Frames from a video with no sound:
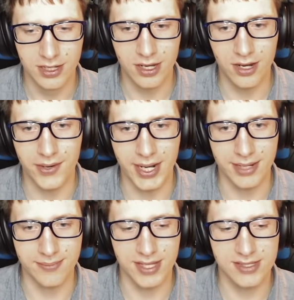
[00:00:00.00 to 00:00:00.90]
All
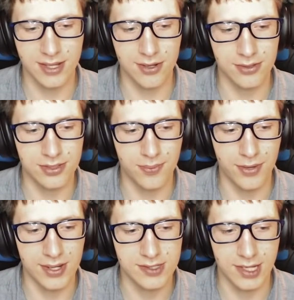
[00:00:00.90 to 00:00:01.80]
right, that's a little
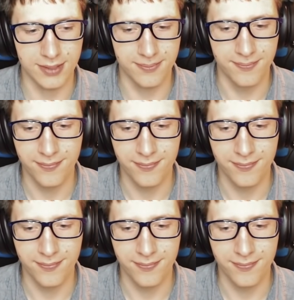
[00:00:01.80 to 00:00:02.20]
depressing.